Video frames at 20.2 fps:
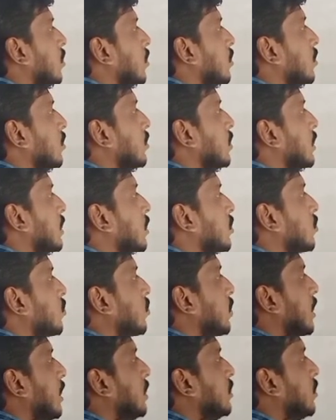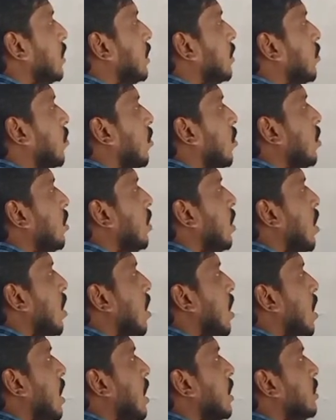These two rays are called
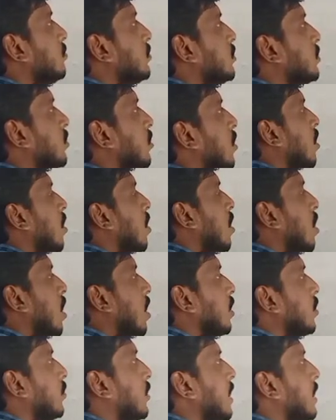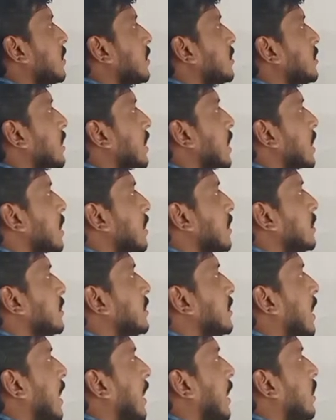arms, or you can say
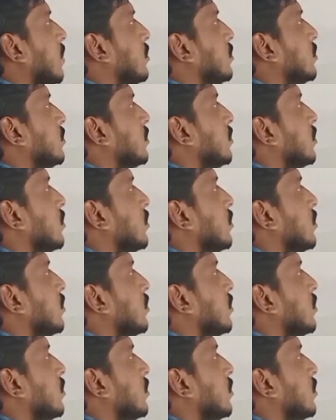sides.